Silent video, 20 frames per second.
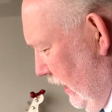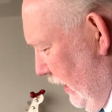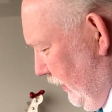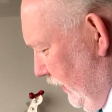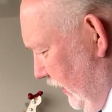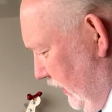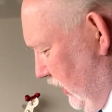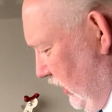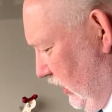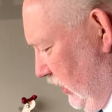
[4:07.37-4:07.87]

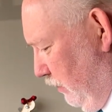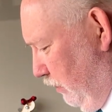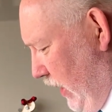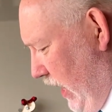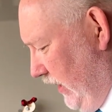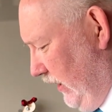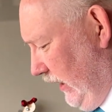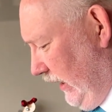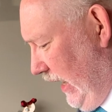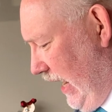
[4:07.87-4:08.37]
This is the
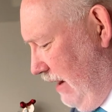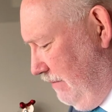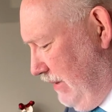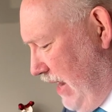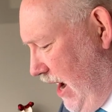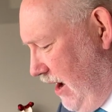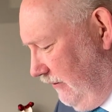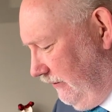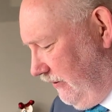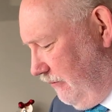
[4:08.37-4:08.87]
bread that came
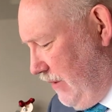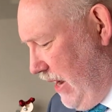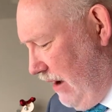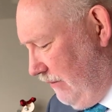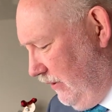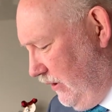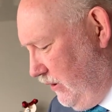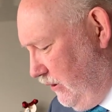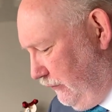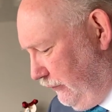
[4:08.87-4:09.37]
down from
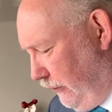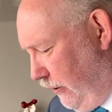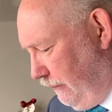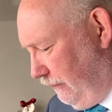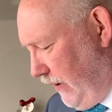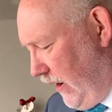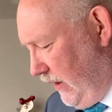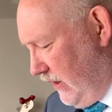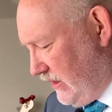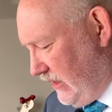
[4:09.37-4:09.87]
heaven. Your
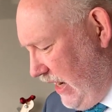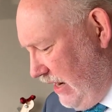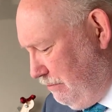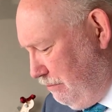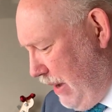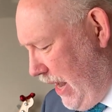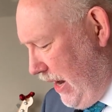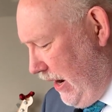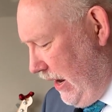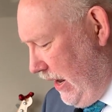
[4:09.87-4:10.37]
forefathers ate
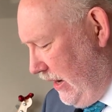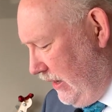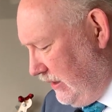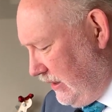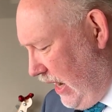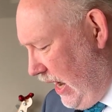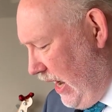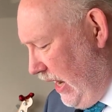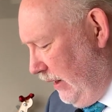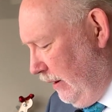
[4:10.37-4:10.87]
manna and
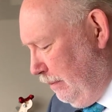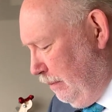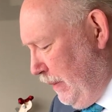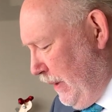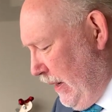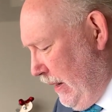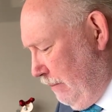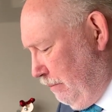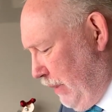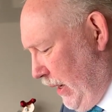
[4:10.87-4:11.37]
died.
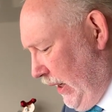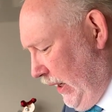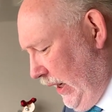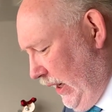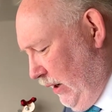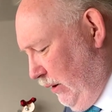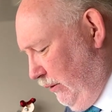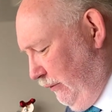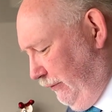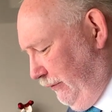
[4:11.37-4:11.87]
But
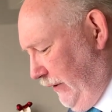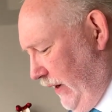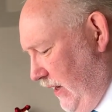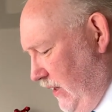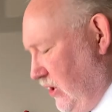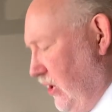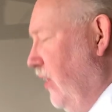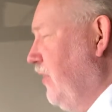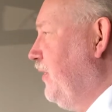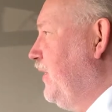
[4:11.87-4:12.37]
he who
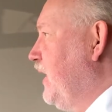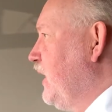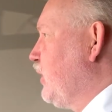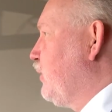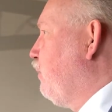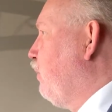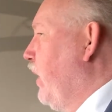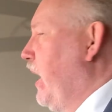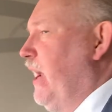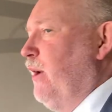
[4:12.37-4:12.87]
feeds on
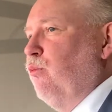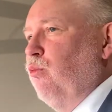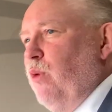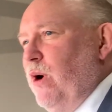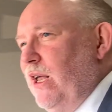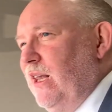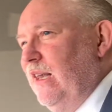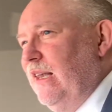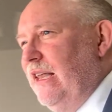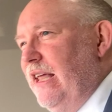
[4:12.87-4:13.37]
this bread
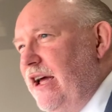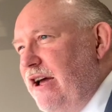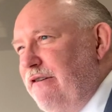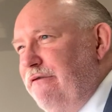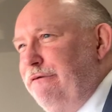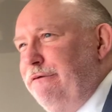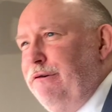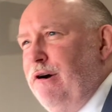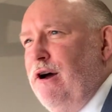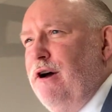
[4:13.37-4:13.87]
will
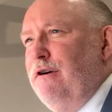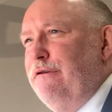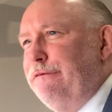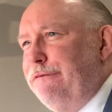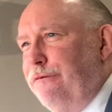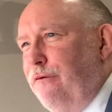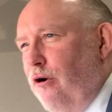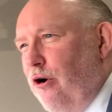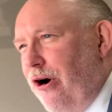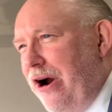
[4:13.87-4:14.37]
live
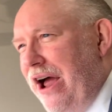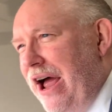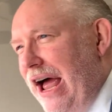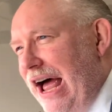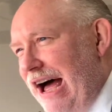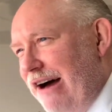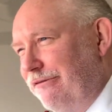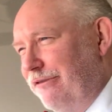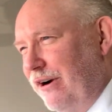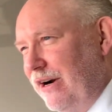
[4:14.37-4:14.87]

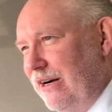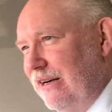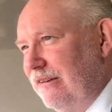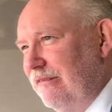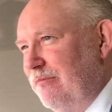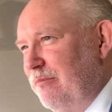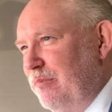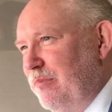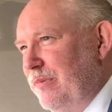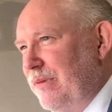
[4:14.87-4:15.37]

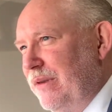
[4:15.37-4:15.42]
forever.